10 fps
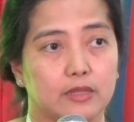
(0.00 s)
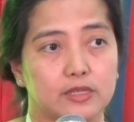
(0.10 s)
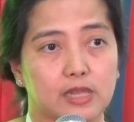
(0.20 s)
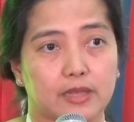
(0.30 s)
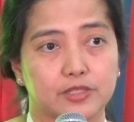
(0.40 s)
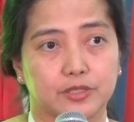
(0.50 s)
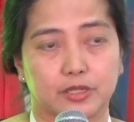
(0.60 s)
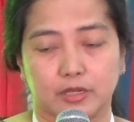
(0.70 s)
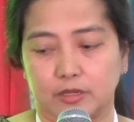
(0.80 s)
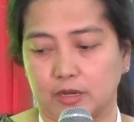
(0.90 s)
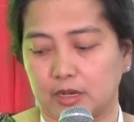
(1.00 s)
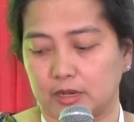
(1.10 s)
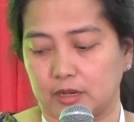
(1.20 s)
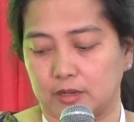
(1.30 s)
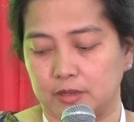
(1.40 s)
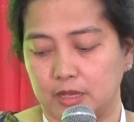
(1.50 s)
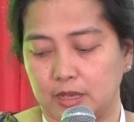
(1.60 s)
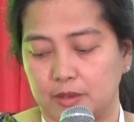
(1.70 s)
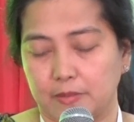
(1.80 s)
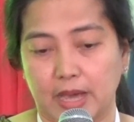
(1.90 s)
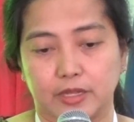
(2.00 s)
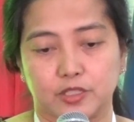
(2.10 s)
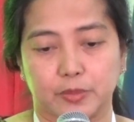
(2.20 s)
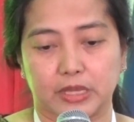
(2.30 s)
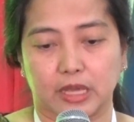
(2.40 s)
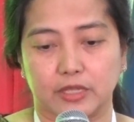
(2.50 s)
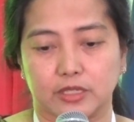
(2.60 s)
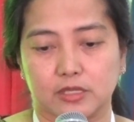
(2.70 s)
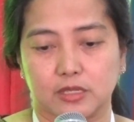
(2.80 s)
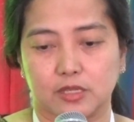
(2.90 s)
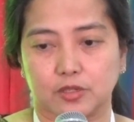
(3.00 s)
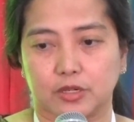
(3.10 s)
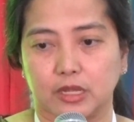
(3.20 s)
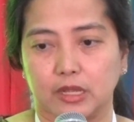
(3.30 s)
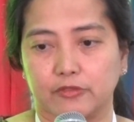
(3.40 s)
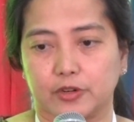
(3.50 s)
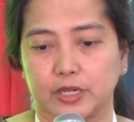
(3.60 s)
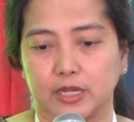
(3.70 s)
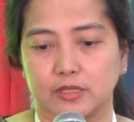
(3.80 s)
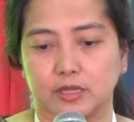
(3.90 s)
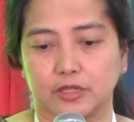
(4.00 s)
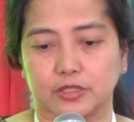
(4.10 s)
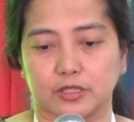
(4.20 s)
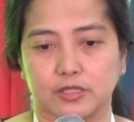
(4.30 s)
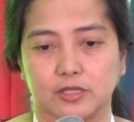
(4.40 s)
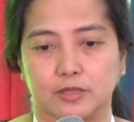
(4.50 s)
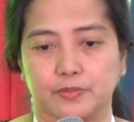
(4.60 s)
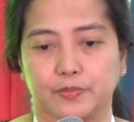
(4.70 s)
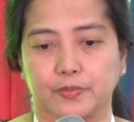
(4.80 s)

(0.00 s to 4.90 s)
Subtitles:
disaster management agencies or relief organizations.